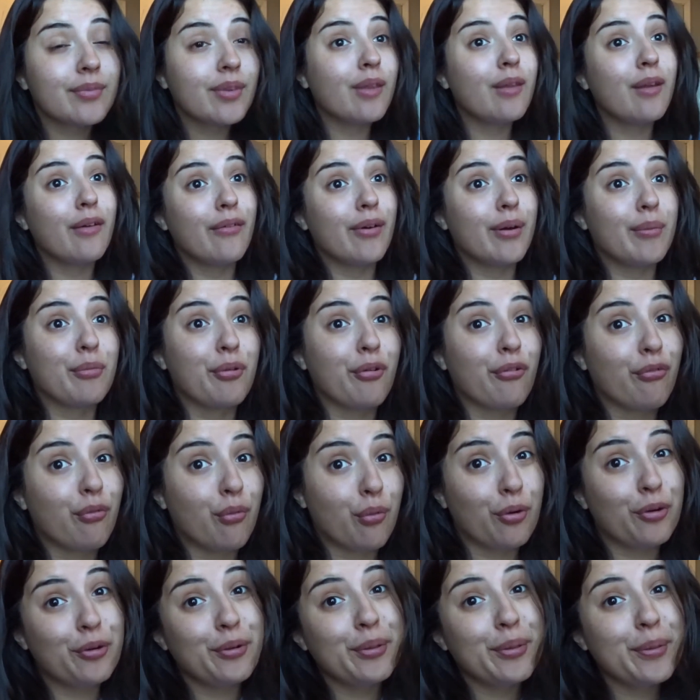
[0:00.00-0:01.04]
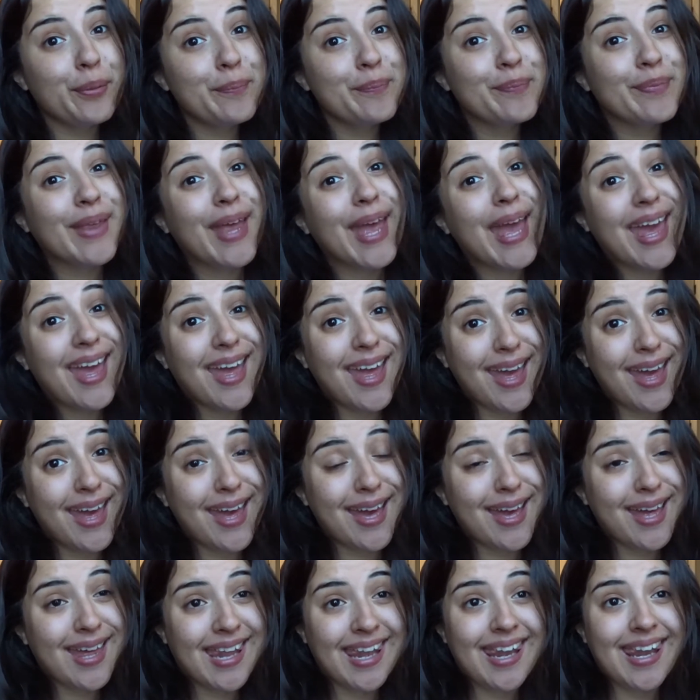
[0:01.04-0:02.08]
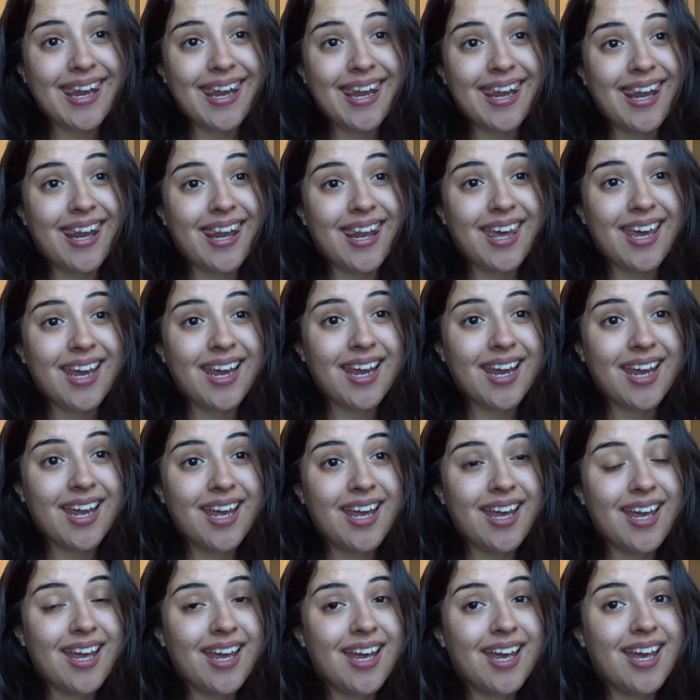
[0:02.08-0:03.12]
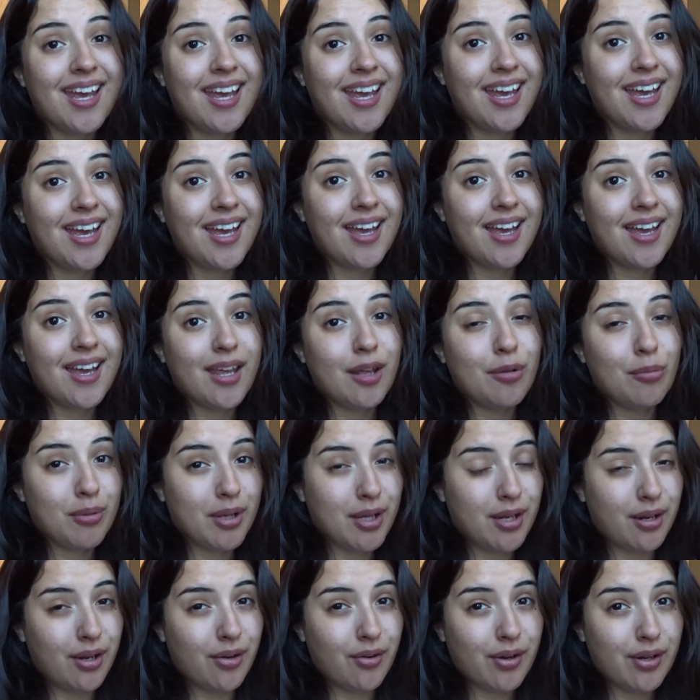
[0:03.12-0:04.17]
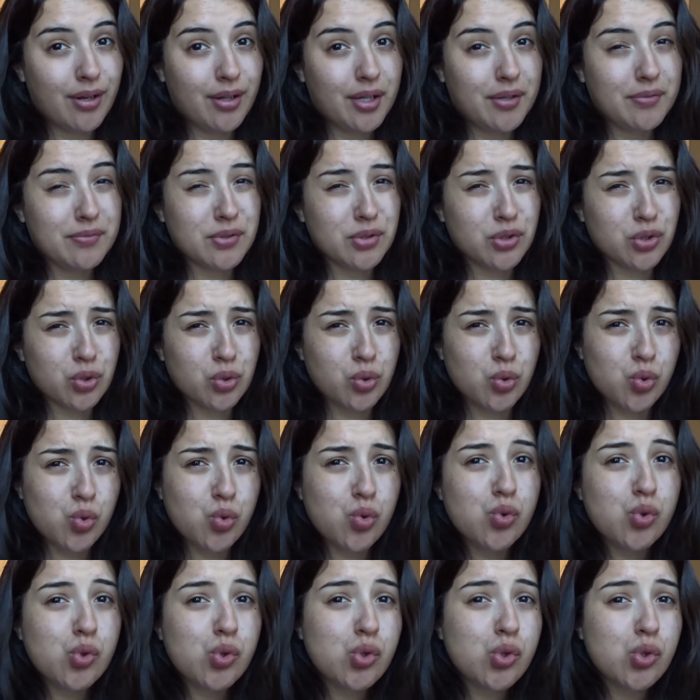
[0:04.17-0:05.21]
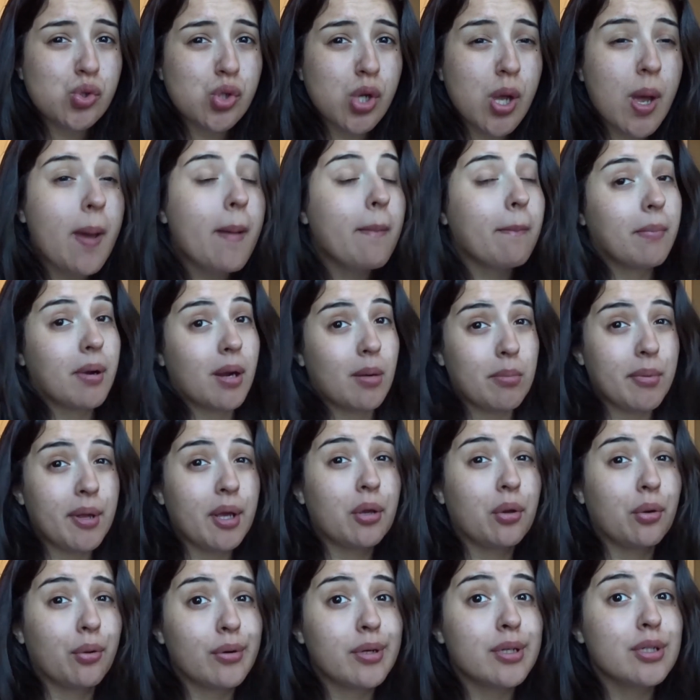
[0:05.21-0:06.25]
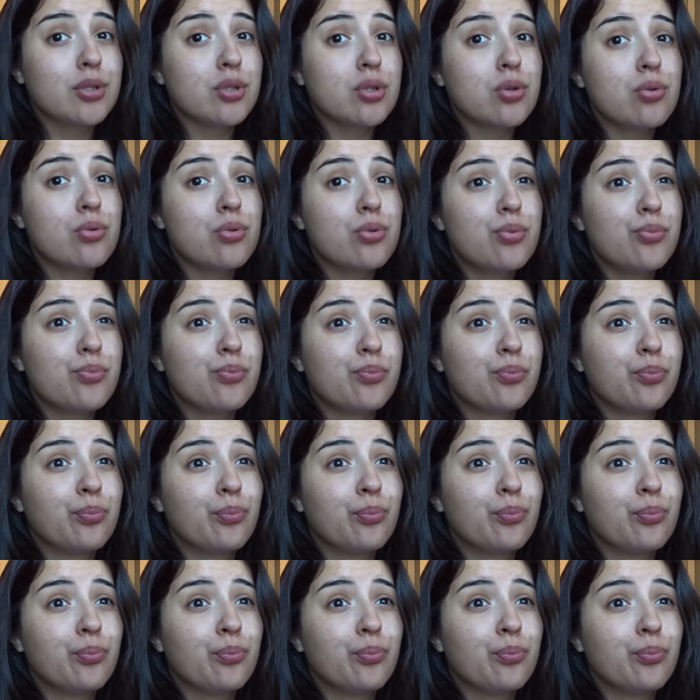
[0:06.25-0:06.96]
November 4th, and I am getting ready for school, but I'm not going to school,